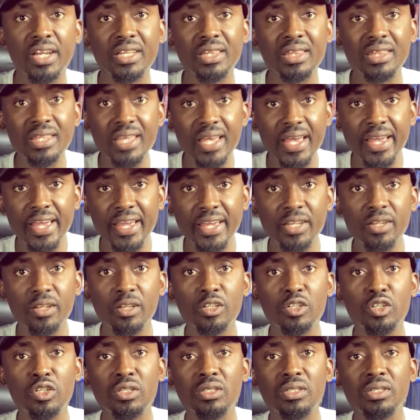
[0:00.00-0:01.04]
then
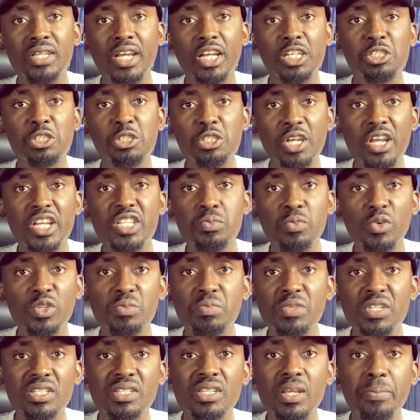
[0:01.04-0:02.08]
that shares must be
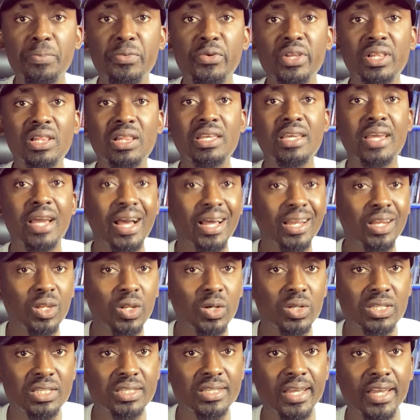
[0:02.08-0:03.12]
separately
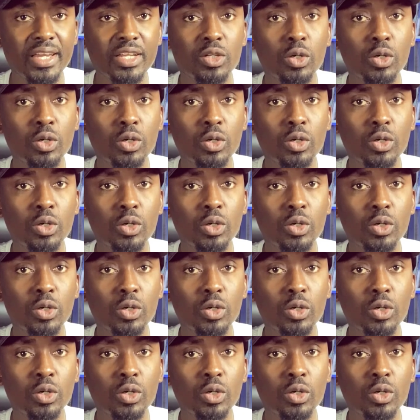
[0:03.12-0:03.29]
allotted